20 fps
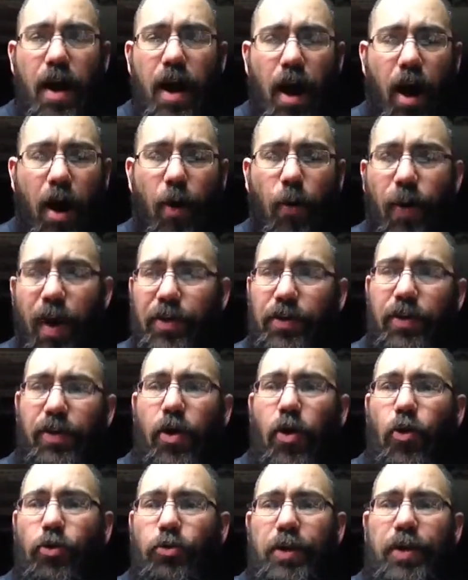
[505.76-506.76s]
Our weather
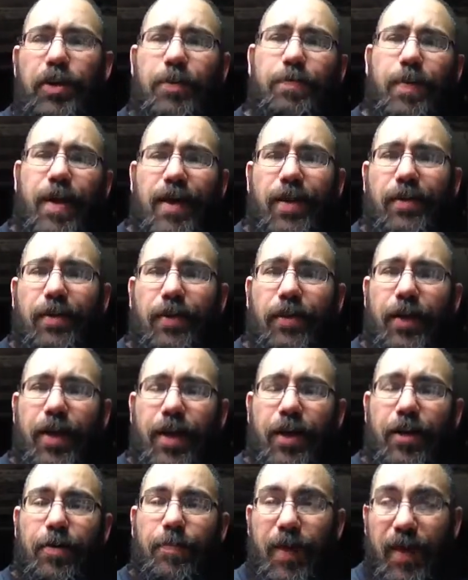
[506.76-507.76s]
locally has been a little
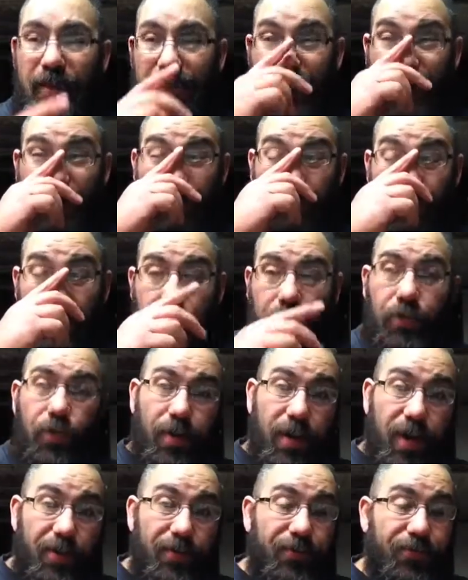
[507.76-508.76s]
hit or miss. It was
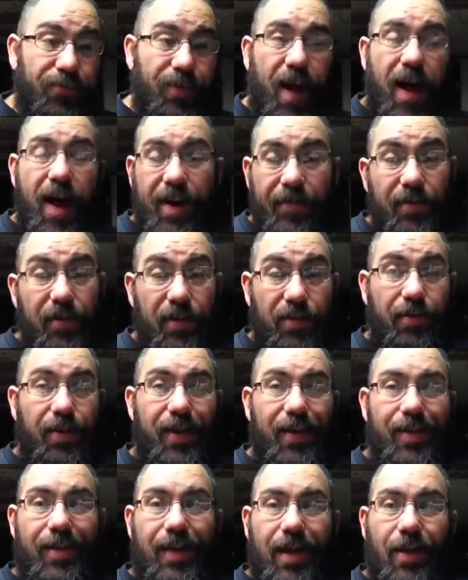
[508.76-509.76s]
25
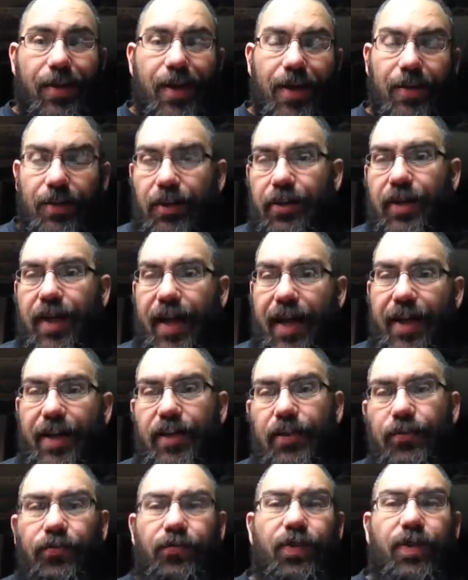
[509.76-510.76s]
degrees out yesterday. It
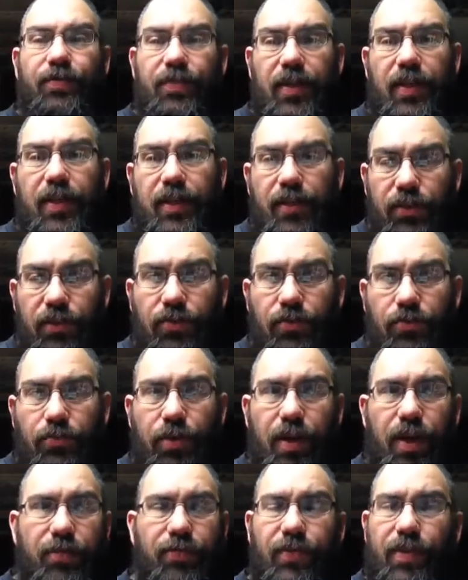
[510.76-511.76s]
is
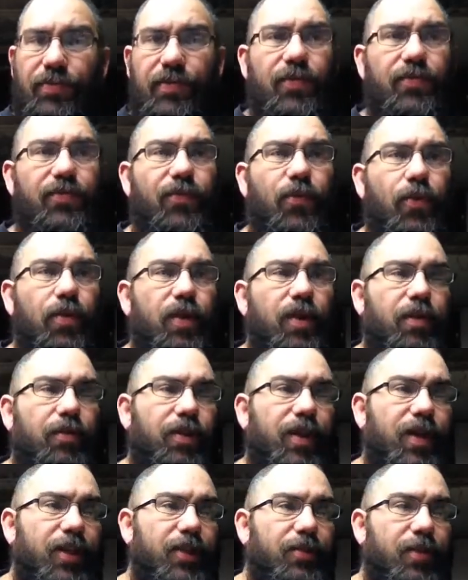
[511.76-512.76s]
53, 54
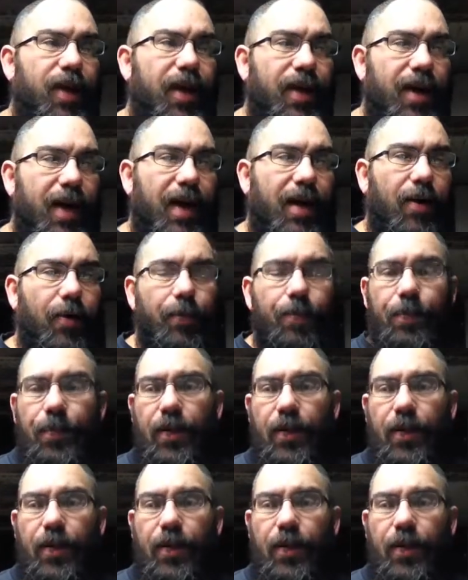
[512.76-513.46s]
degrees right now.